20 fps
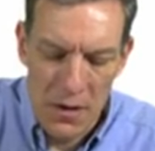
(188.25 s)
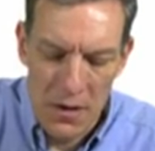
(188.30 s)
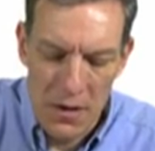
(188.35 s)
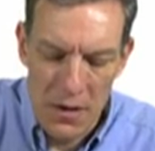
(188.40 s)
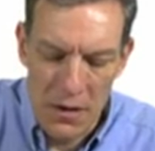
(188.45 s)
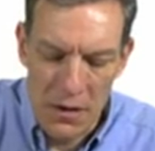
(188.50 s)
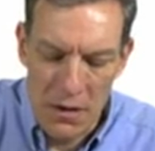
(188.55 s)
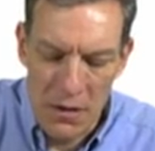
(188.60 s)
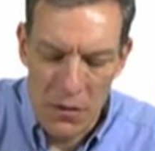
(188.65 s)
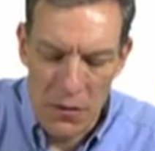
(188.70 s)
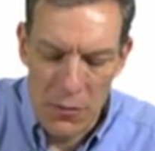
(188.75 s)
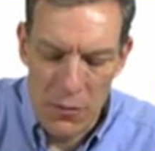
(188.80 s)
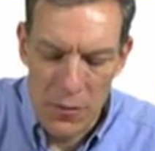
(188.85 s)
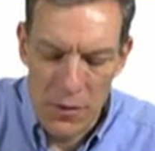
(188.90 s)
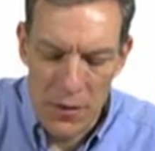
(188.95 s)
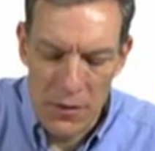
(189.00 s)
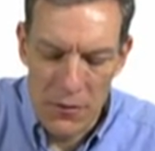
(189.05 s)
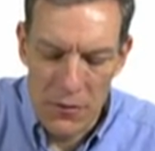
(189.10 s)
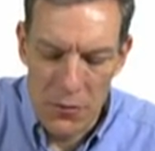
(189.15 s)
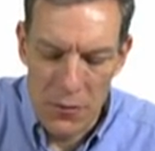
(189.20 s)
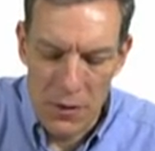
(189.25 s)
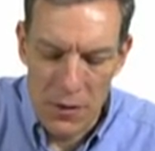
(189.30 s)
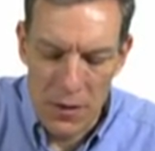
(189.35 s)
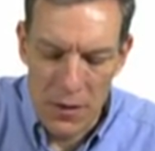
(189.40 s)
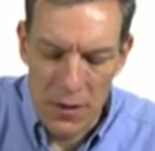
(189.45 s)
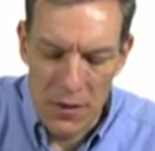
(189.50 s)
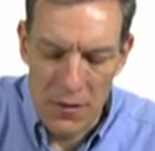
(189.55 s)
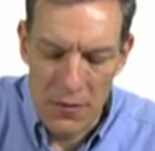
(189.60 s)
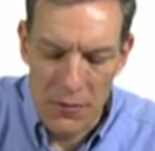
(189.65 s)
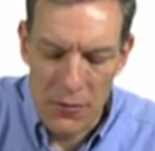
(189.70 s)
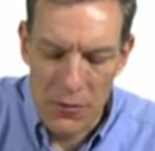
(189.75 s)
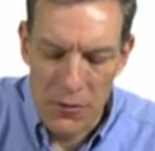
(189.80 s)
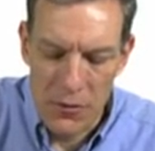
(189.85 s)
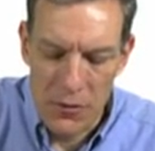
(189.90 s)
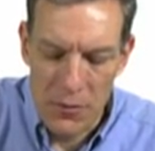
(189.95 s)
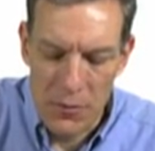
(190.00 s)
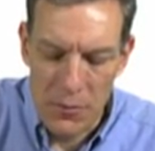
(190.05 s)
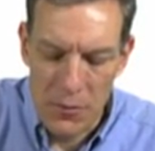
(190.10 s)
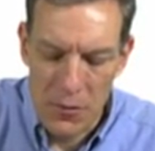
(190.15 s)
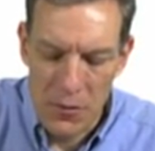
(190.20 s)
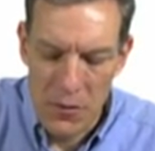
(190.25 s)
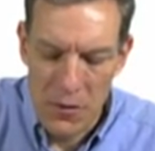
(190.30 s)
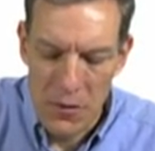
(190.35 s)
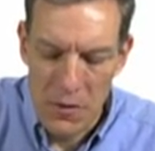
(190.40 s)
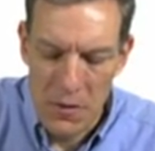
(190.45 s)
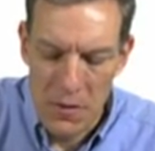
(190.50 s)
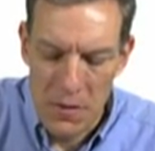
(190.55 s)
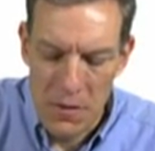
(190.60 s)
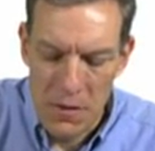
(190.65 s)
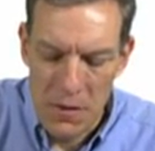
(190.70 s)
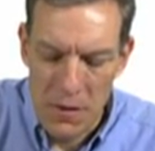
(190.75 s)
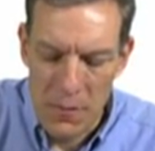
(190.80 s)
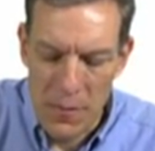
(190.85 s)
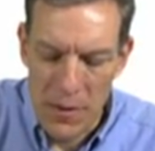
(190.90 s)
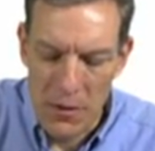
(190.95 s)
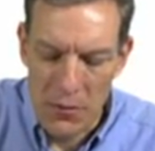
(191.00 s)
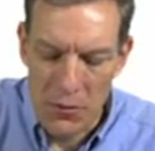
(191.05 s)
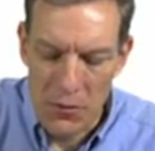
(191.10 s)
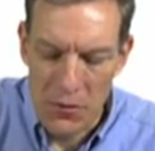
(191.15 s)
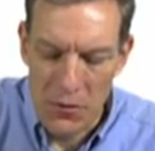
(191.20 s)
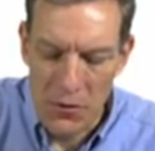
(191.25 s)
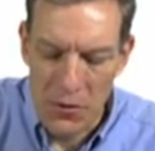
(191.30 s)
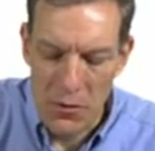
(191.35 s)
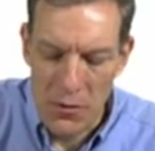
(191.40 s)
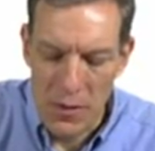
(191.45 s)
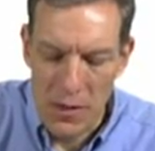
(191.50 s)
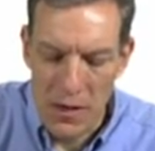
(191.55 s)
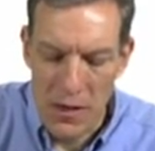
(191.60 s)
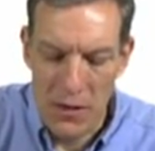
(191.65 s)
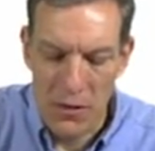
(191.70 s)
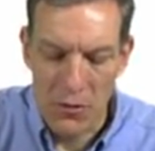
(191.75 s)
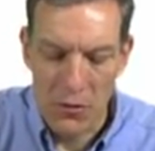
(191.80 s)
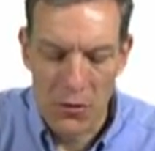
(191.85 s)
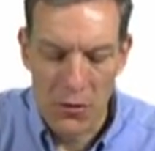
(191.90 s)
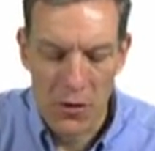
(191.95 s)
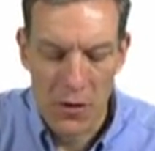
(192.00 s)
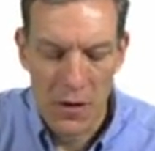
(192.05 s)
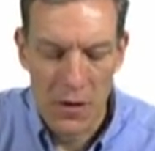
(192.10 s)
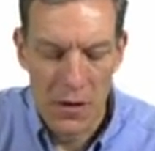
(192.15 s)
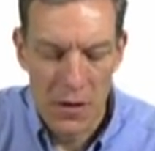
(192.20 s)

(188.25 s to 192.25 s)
and 3 is going to have some amount going out.